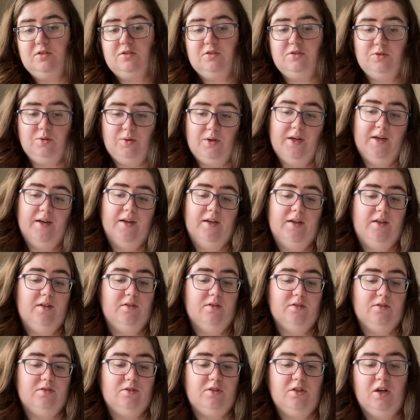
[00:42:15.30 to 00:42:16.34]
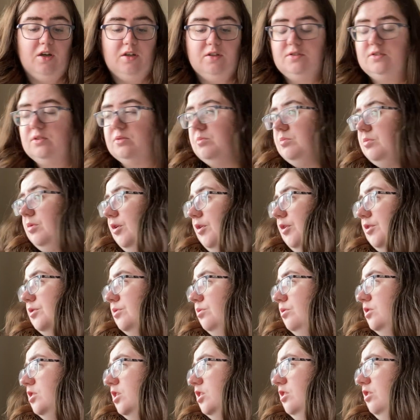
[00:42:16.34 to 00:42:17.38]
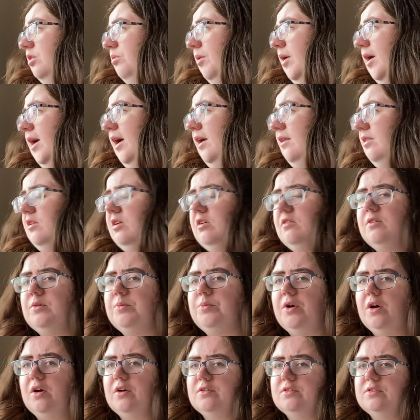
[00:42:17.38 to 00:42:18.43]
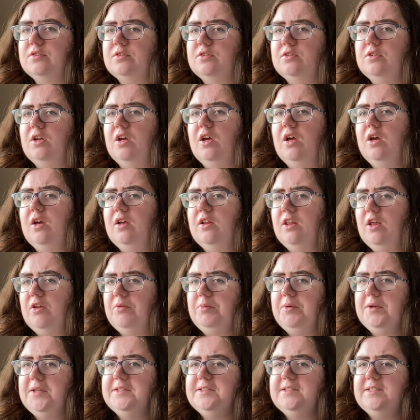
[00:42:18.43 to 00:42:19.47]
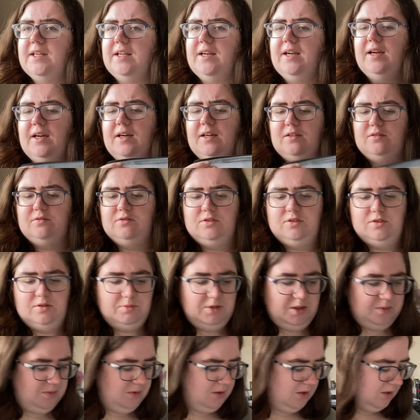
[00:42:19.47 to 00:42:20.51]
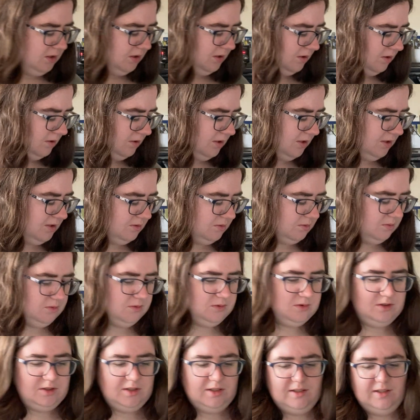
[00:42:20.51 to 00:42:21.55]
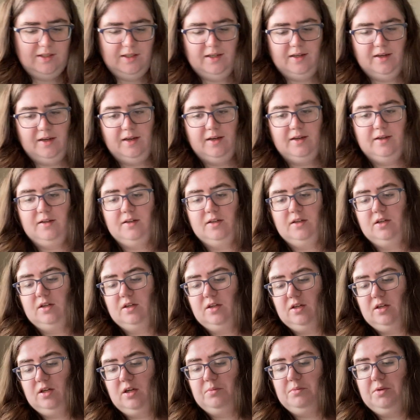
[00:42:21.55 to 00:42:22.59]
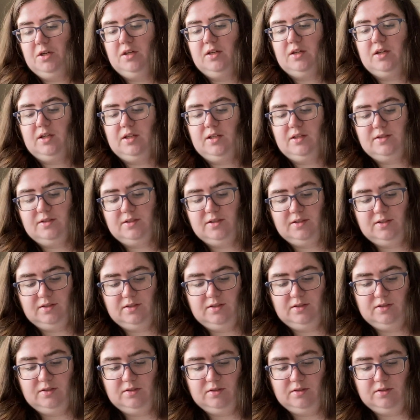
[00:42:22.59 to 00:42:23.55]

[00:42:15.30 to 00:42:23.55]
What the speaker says: twine and cotton box, which I should be getting the other box. It's been sent out, so maybe this today I might get it.